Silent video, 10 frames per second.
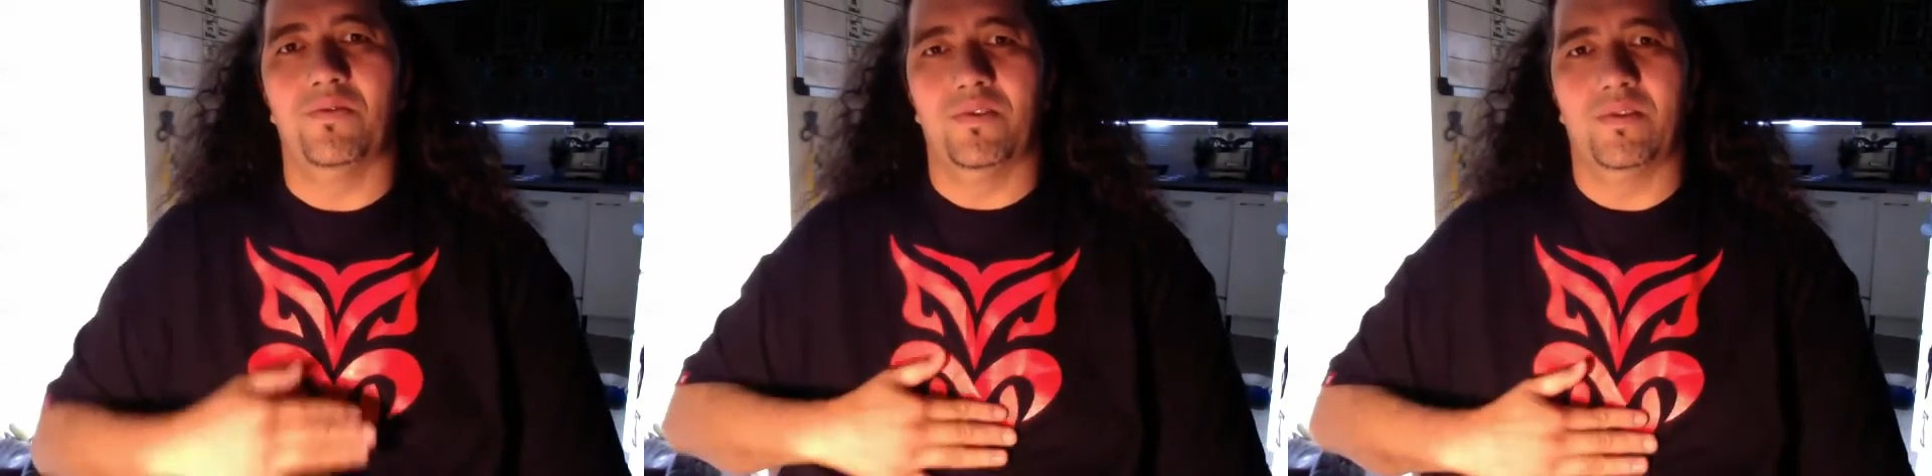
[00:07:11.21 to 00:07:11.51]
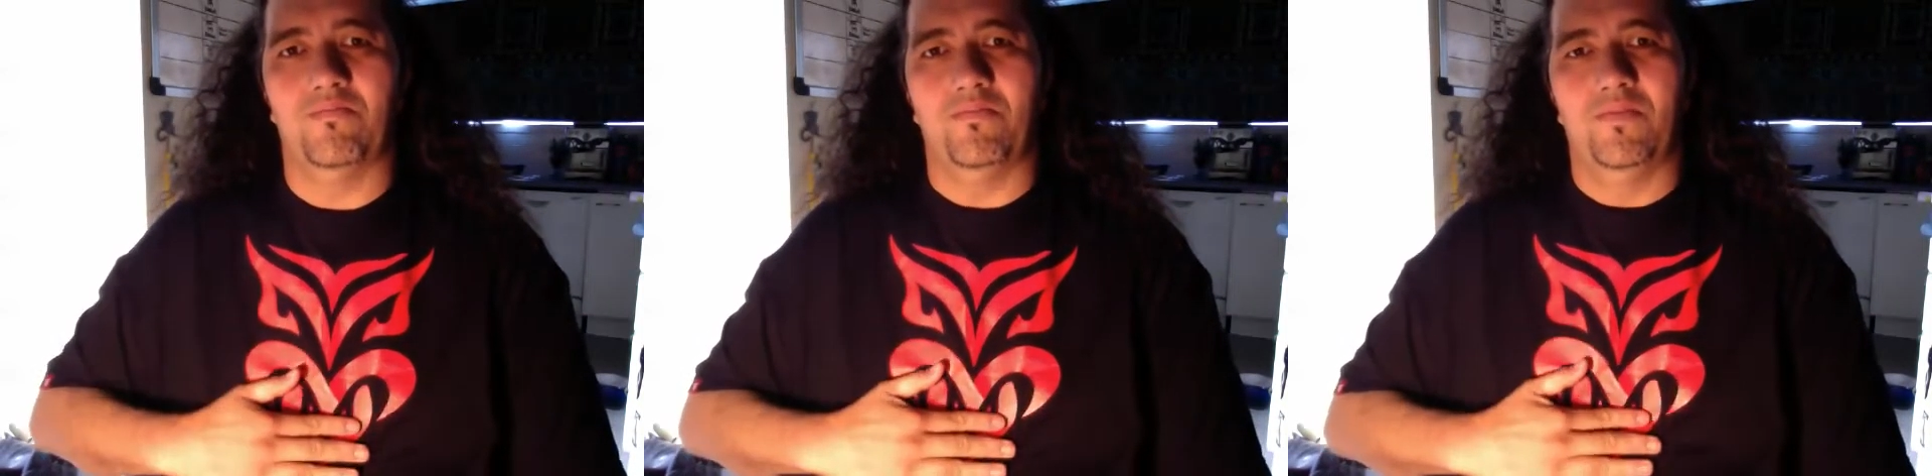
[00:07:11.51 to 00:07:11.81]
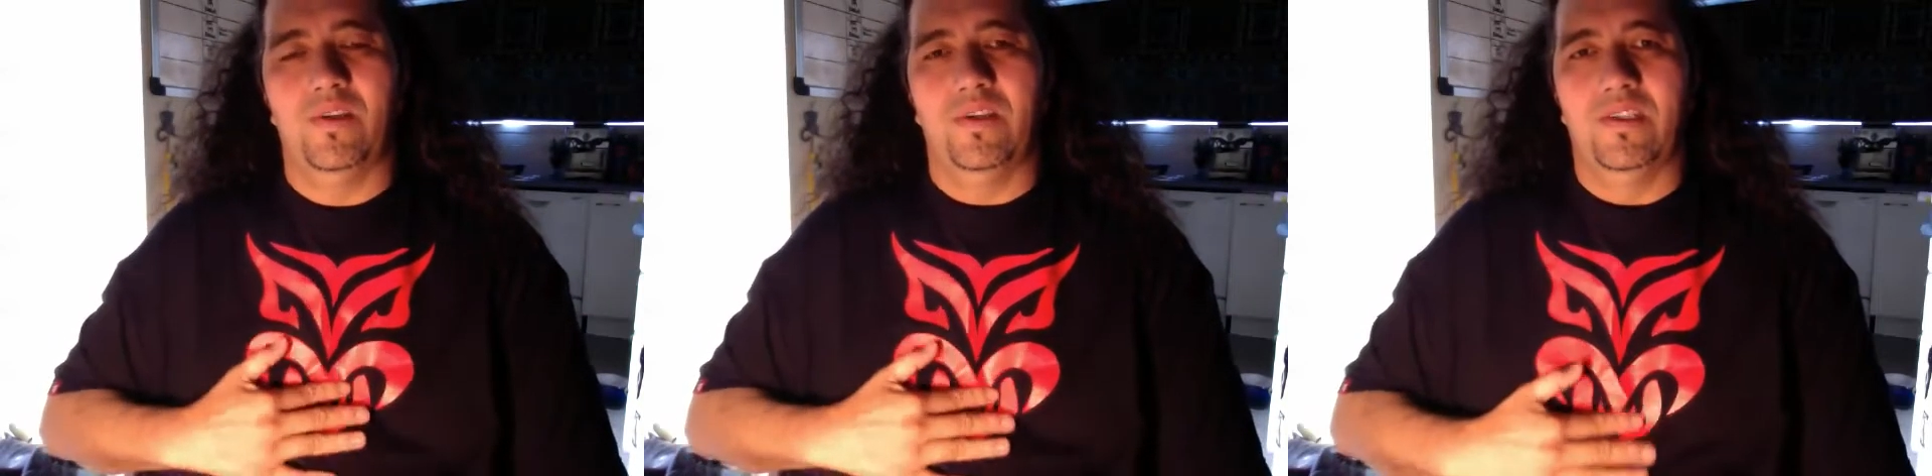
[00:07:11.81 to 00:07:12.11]

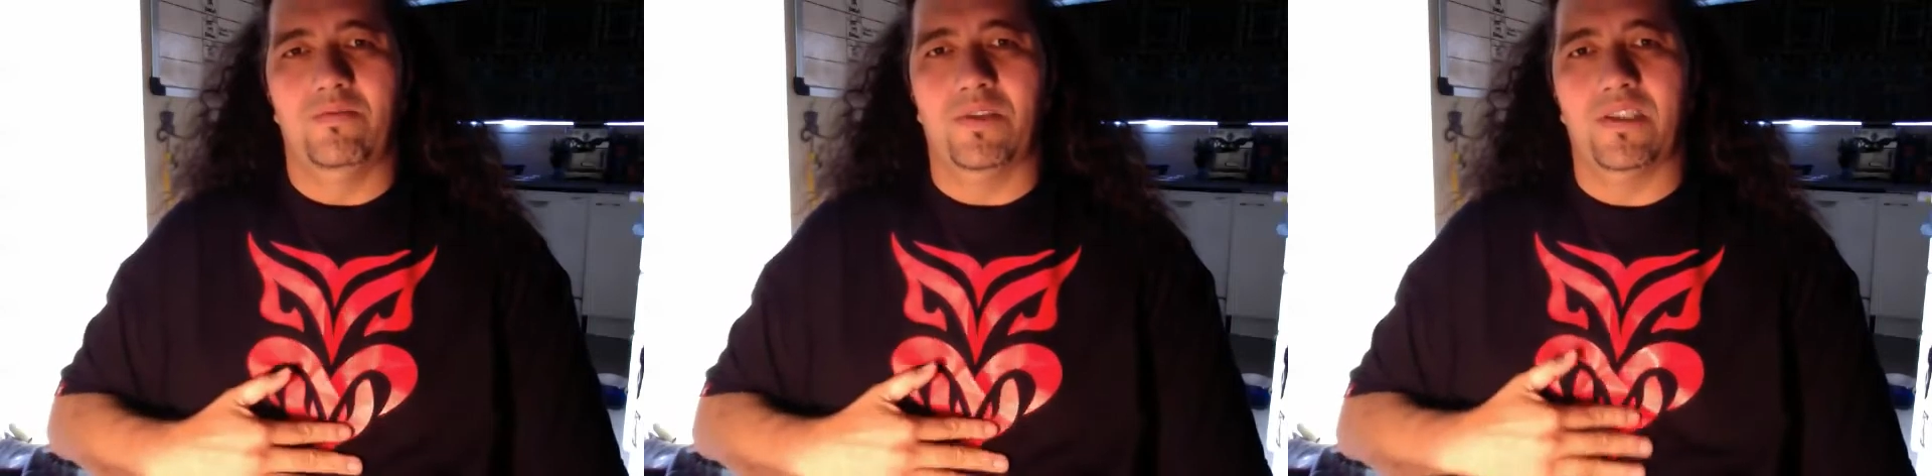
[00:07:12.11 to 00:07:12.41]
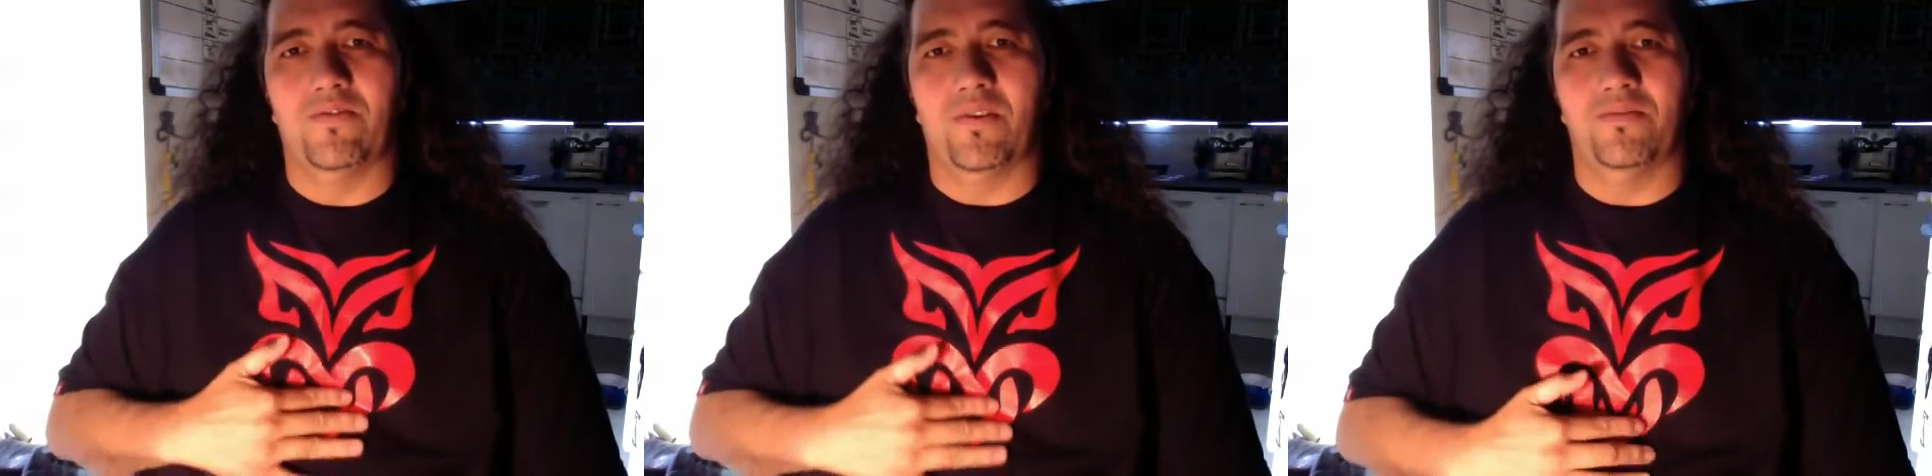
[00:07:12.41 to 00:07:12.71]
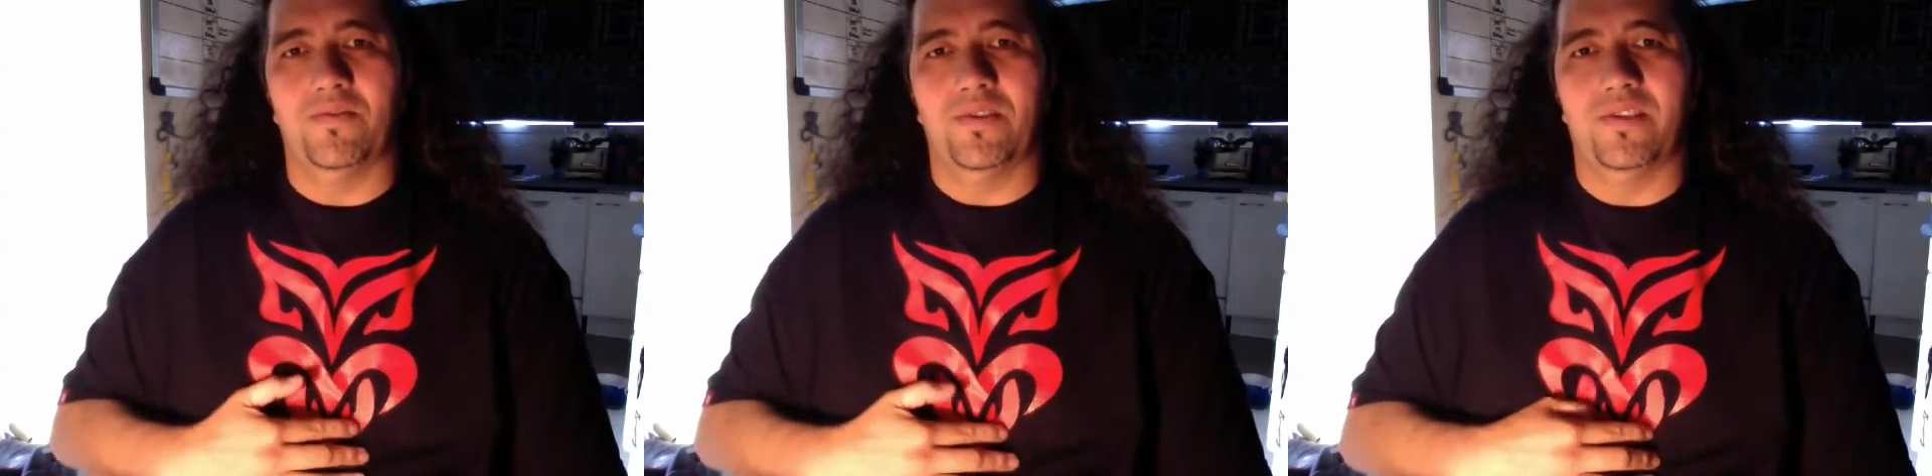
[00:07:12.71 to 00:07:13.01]
especially if
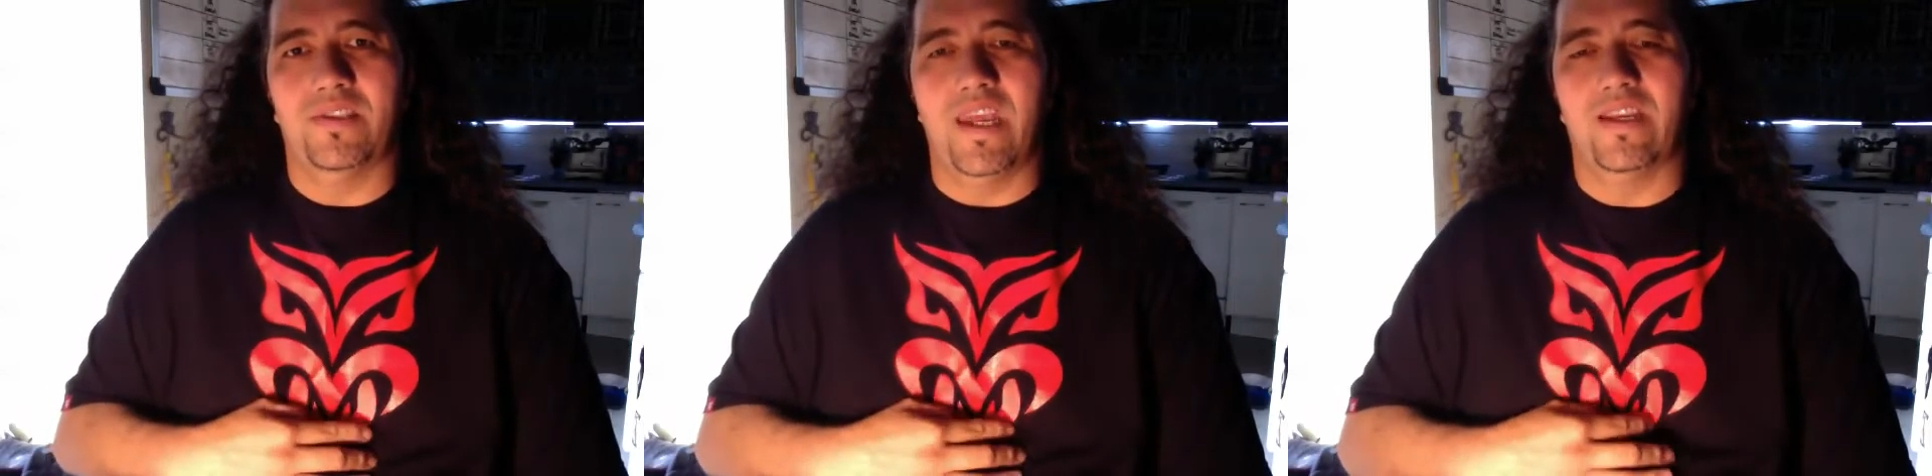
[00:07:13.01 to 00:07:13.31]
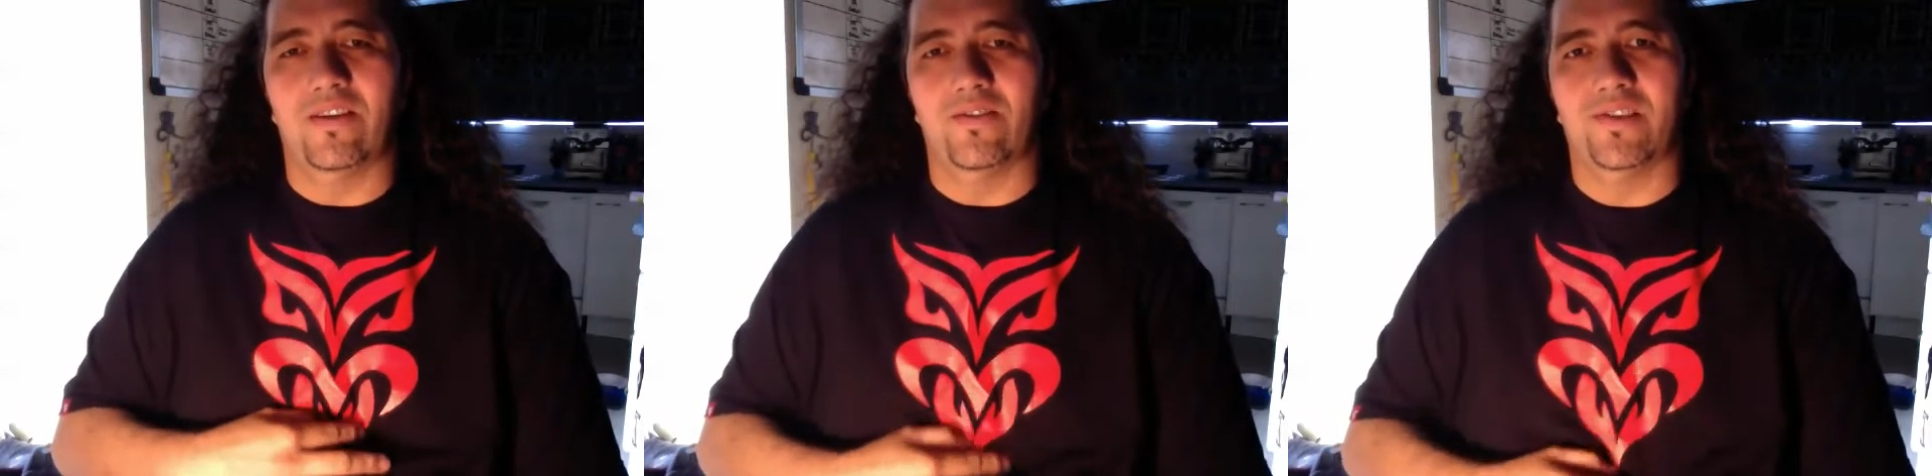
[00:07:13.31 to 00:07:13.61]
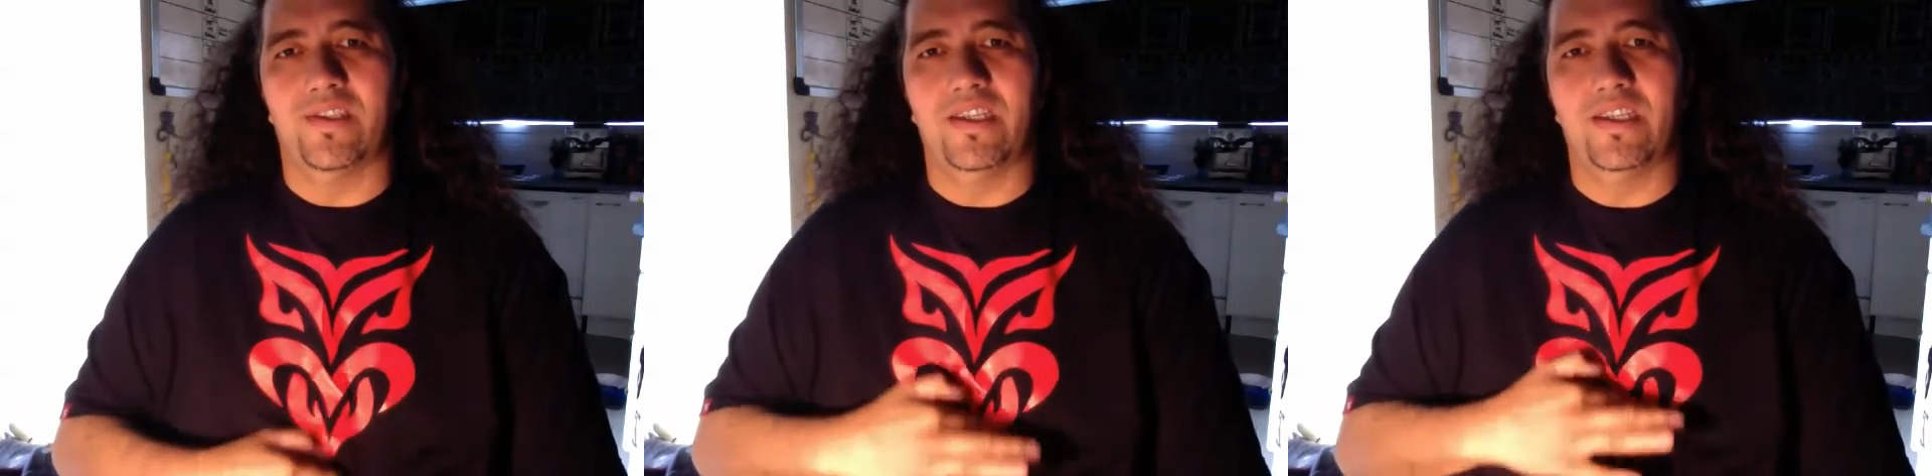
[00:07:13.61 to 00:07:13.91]
I'm standing or
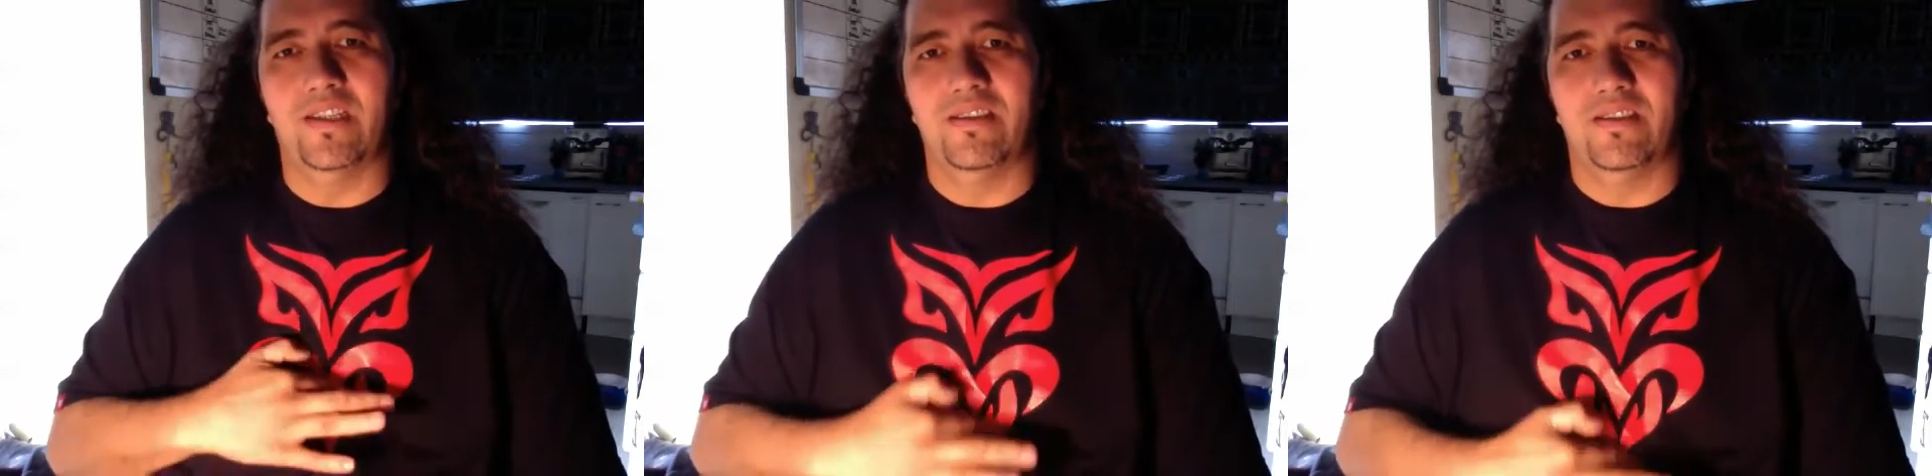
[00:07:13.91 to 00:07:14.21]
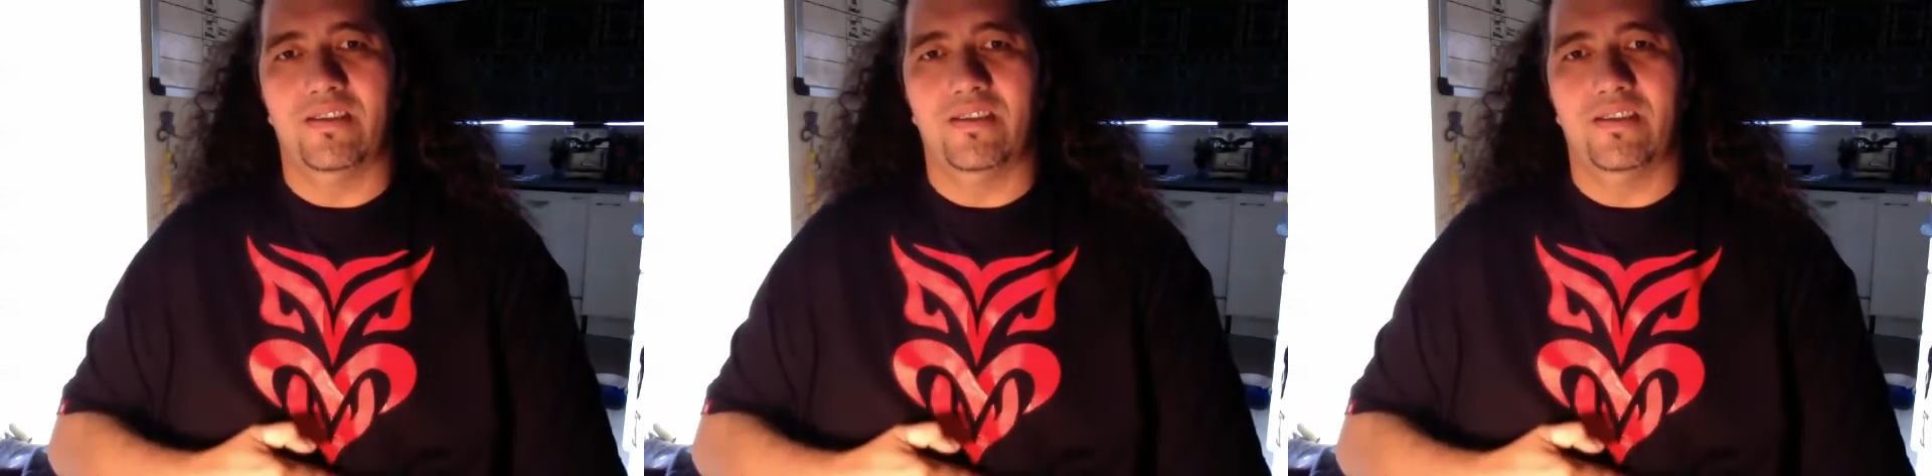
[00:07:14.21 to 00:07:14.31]
sitting.